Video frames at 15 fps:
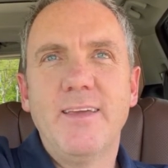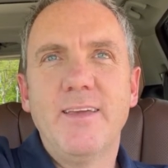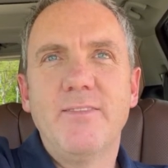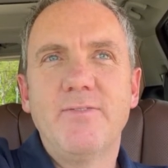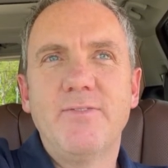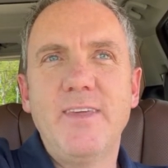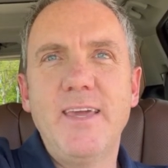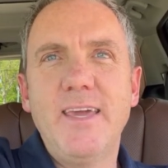
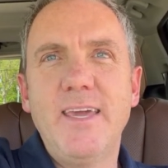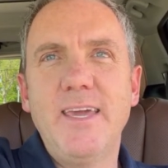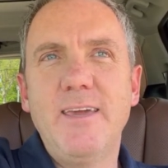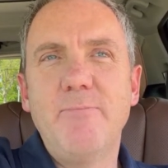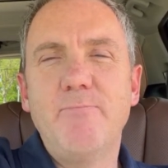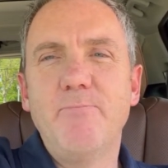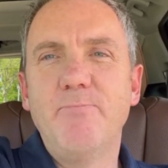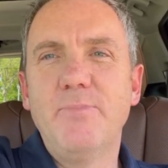
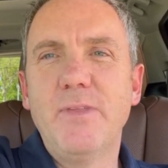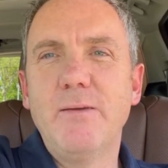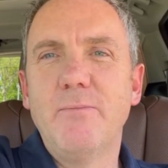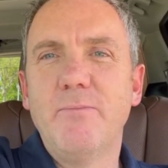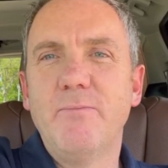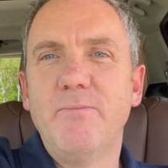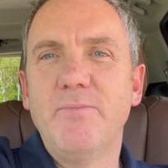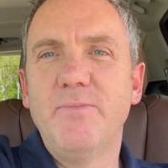The
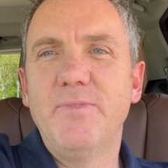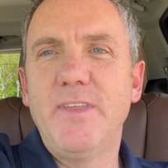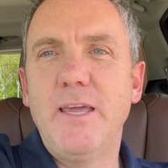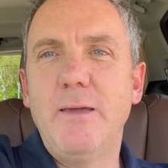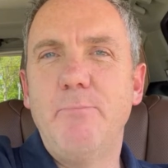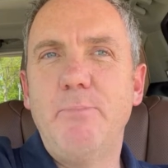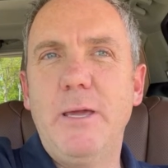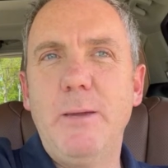
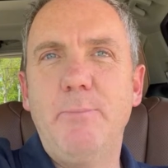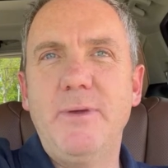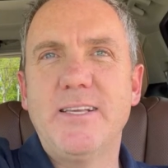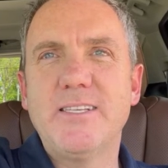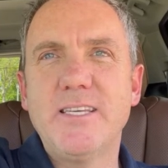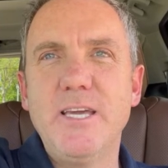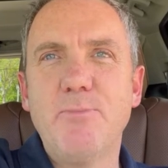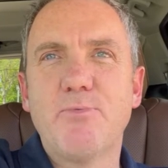the
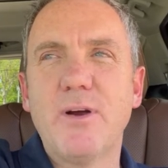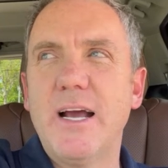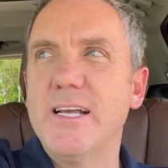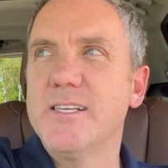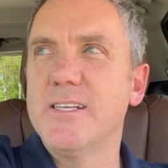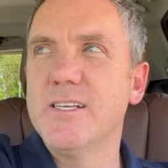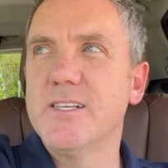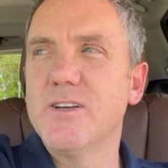PPC
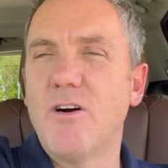prices